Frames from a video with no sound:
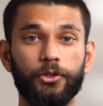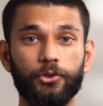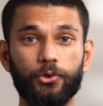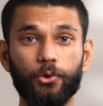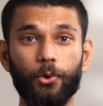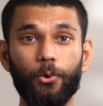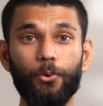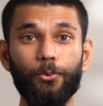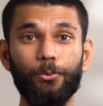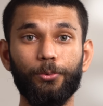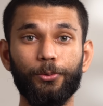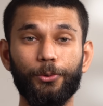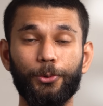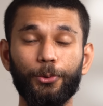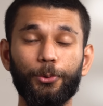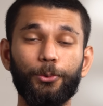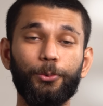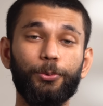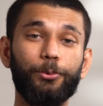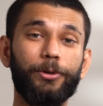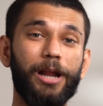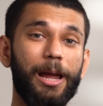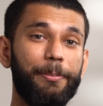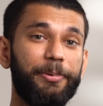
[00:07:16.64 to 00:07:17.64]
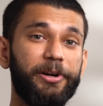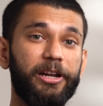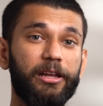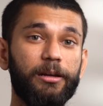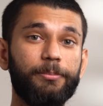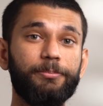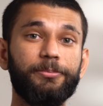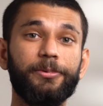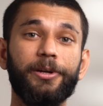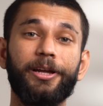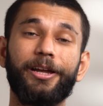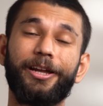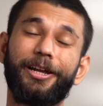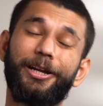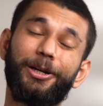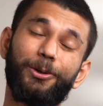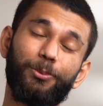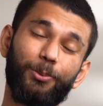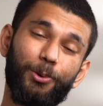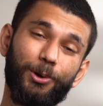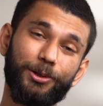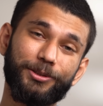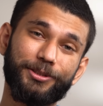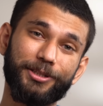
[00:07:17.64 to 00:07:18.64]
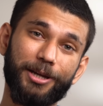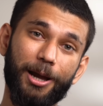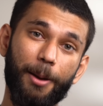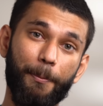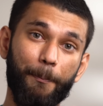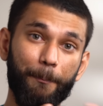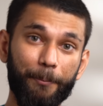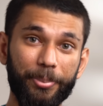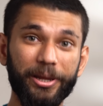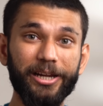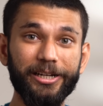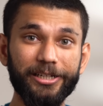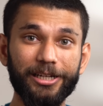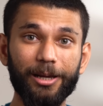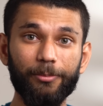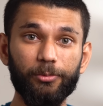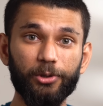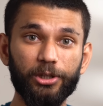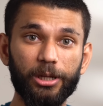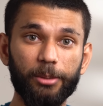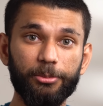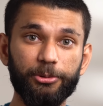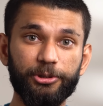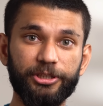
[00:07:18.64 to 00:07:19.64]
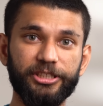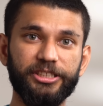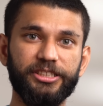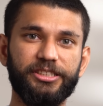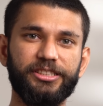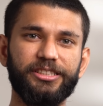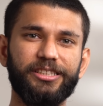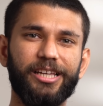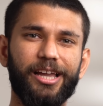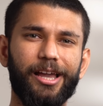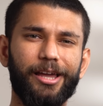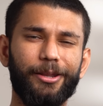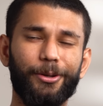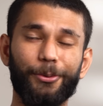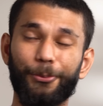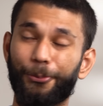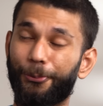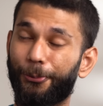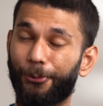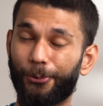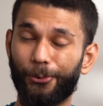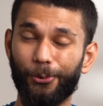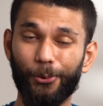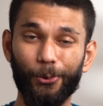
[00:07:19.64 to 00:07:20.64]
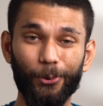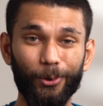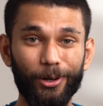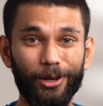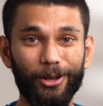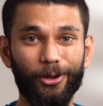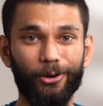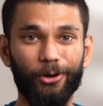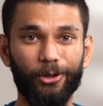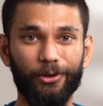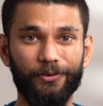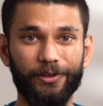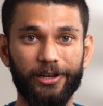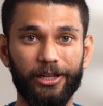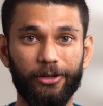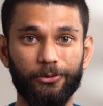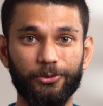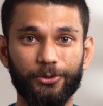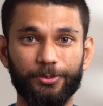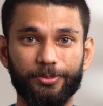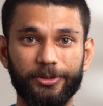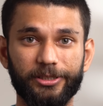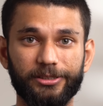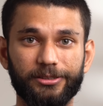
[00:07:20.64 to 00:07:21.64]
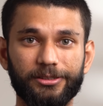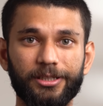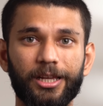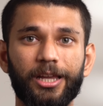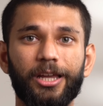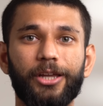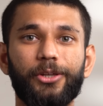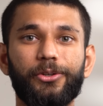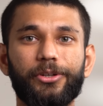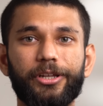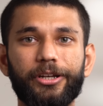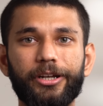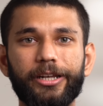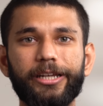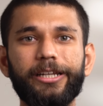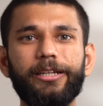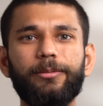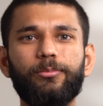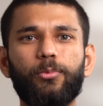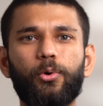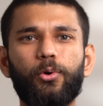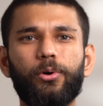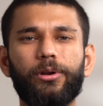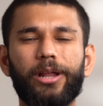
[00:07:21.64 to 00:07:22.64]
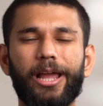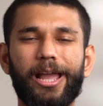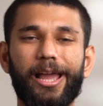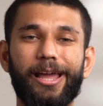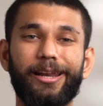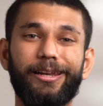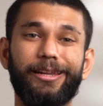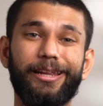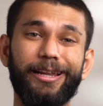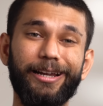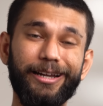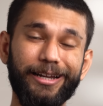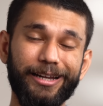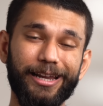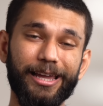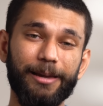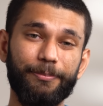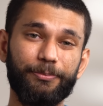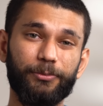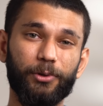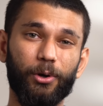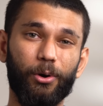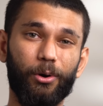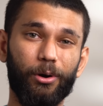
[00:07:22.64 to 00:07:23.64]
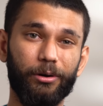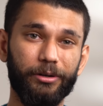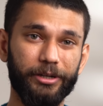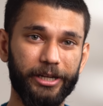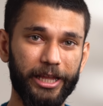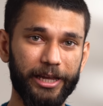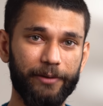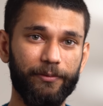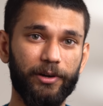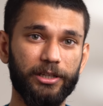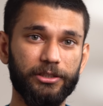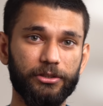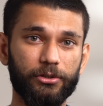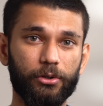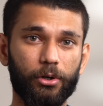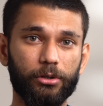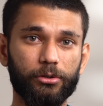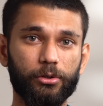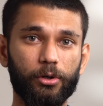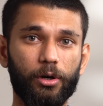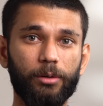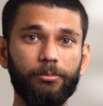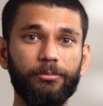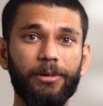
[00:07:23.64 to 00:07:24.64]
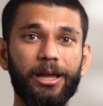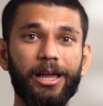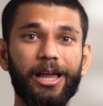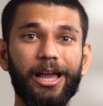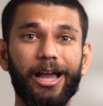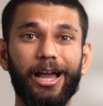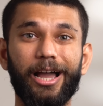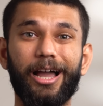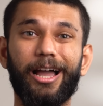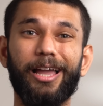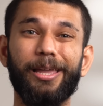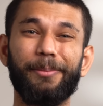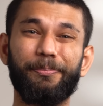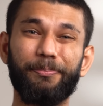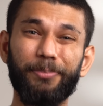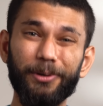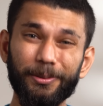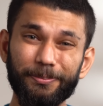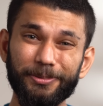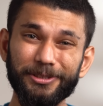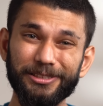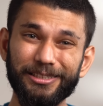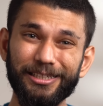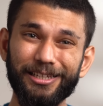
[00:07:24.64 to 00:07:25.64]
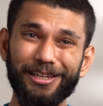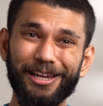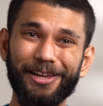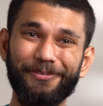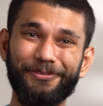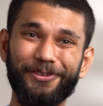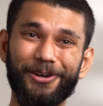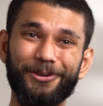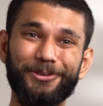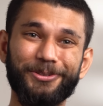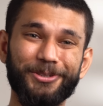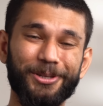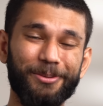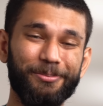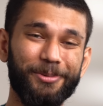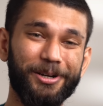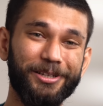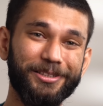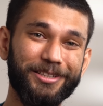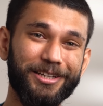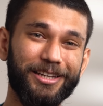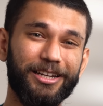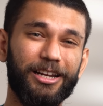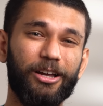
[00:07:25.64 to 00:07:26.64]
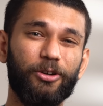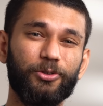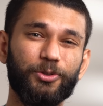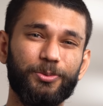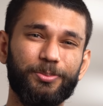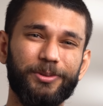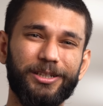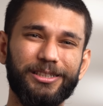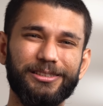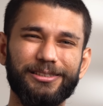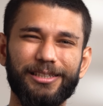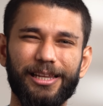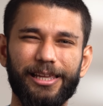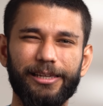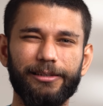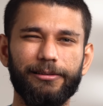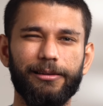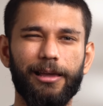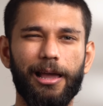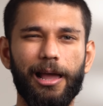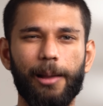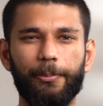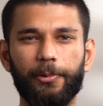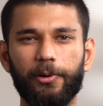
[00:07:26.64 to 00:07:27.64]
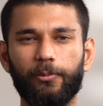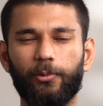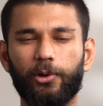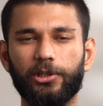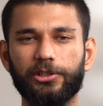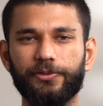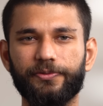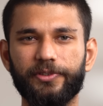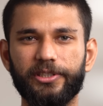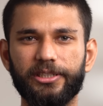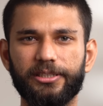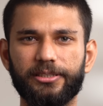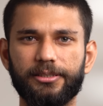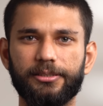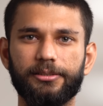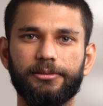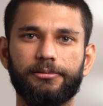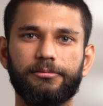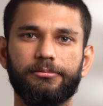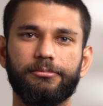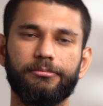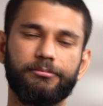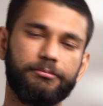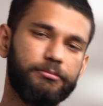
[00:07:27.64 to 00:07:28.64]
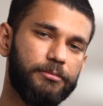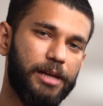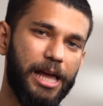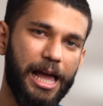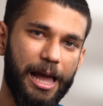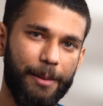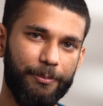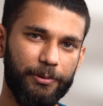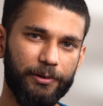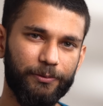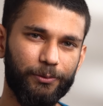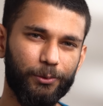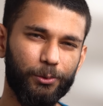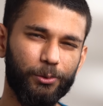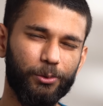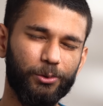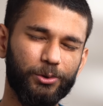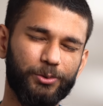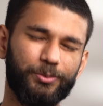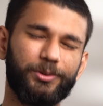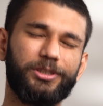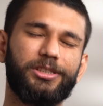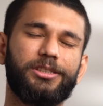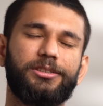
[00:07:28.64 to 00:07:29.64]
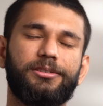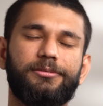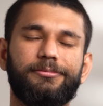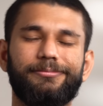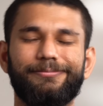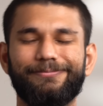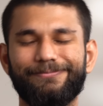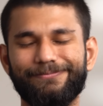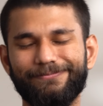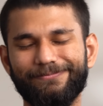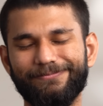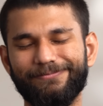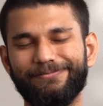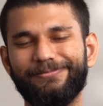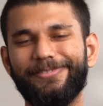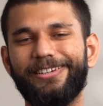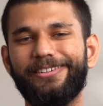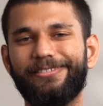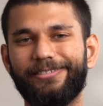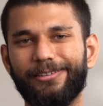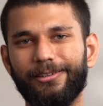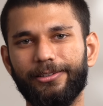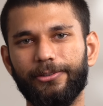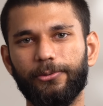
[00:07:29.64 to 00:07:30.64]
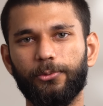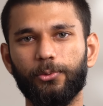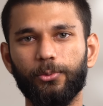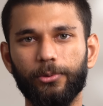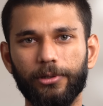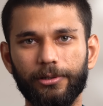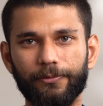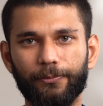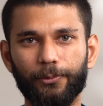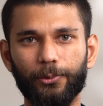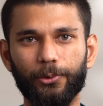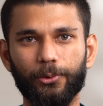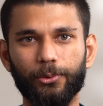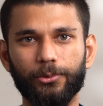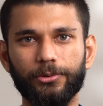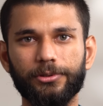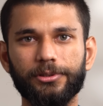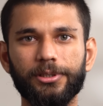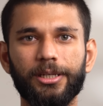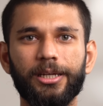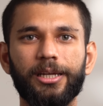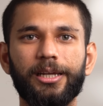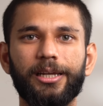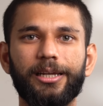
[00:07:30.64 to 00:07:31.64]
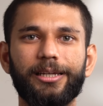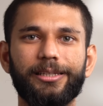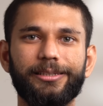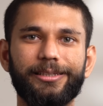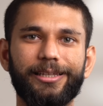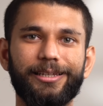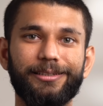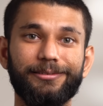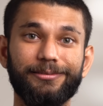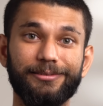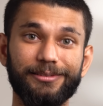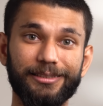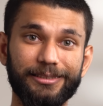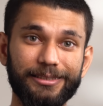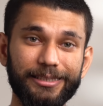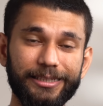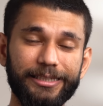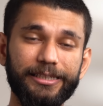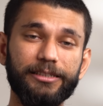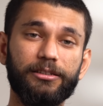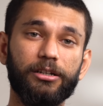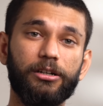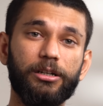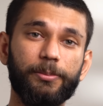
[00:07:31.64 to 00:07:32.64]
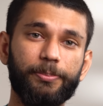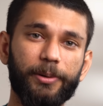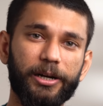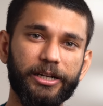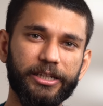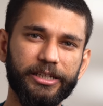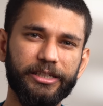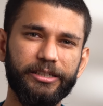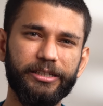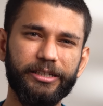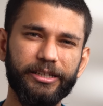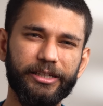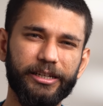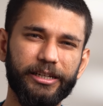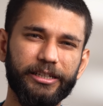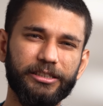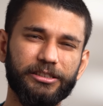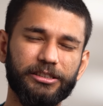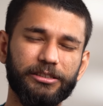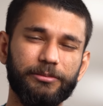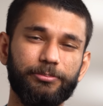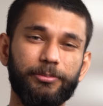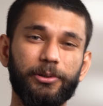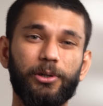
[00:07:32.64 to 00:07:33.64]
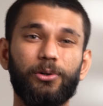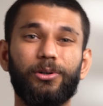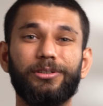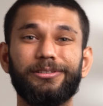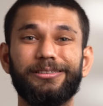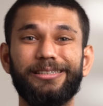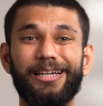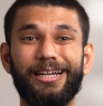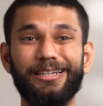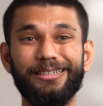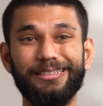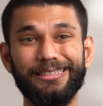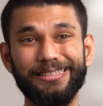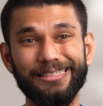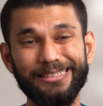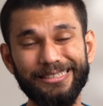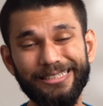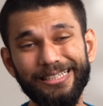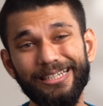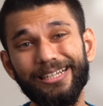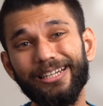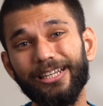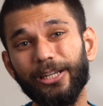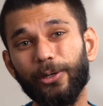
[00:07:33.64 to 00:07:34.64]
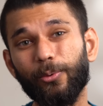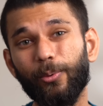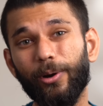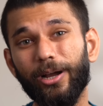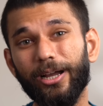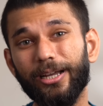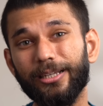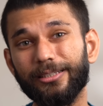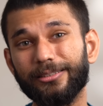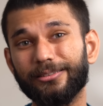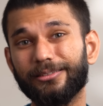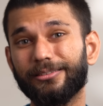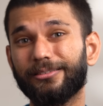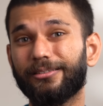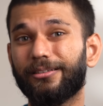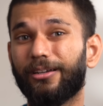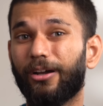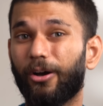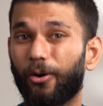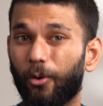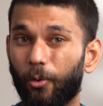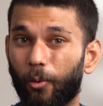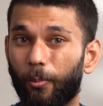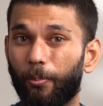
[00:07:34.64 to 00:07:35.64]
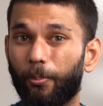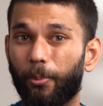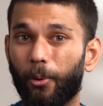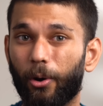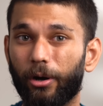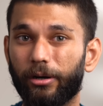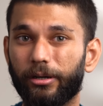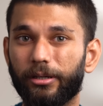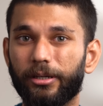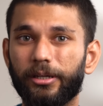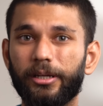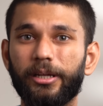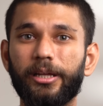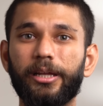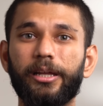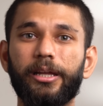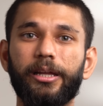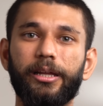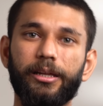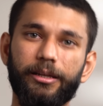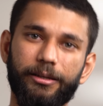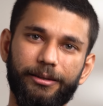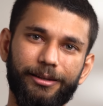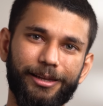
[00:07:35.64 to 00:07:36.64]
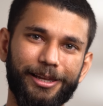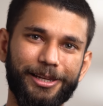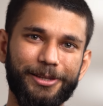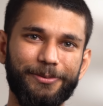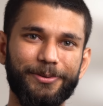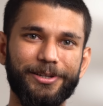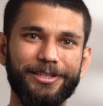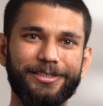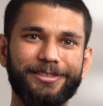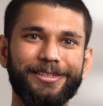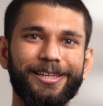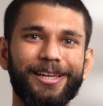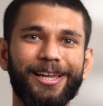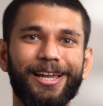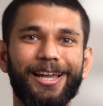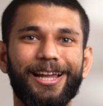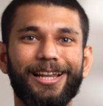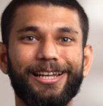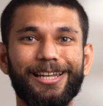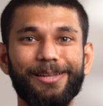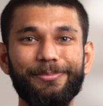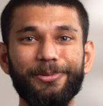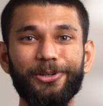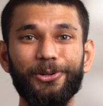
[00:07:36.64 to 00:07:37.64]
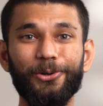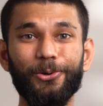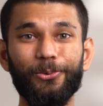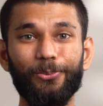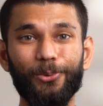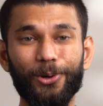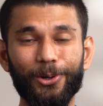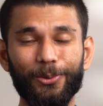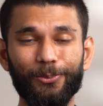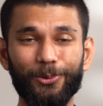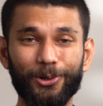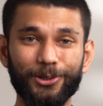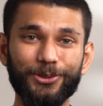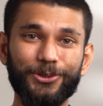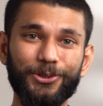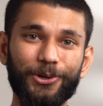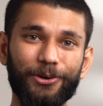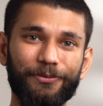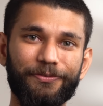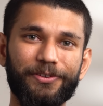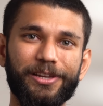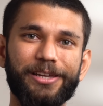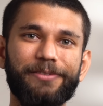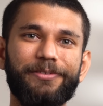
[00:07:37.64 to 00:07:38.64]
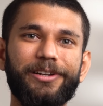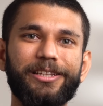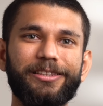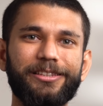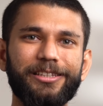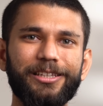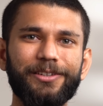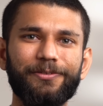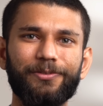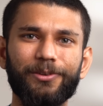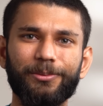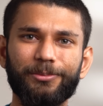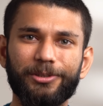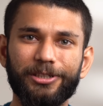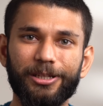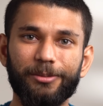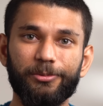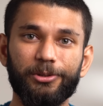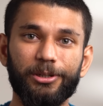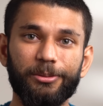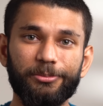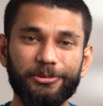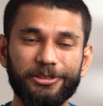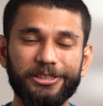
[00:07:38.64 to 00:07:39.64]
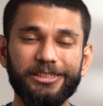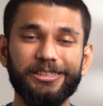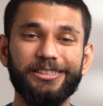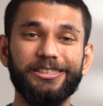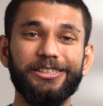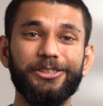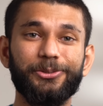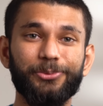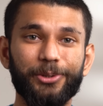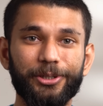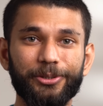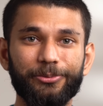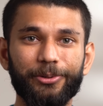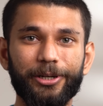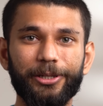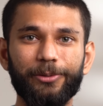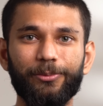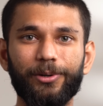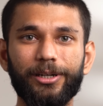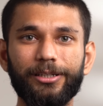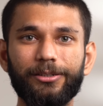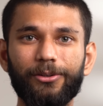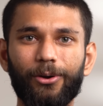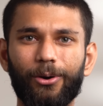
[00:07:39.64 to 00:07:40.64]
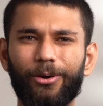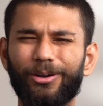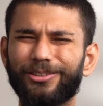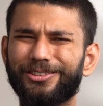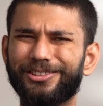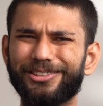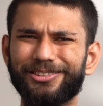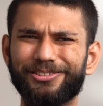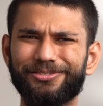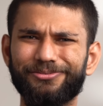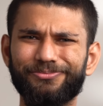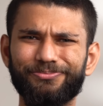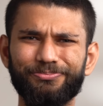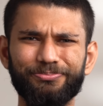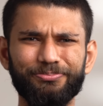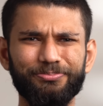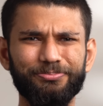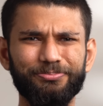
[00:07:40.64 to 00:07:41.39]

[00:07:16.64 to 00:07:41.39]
So to wrap it up, it was a big WWDC and a whole lot of announcements. You can read more and in-depth on techwiser.com. I purposely left out some other announcements like Apple Watch Faces, Apple Photos, which is literally Google Photos, then the Siri third-party integration, because that still requires a HomePod. Anyways, let me know what was your favorite thing from the WWDC 2021, or just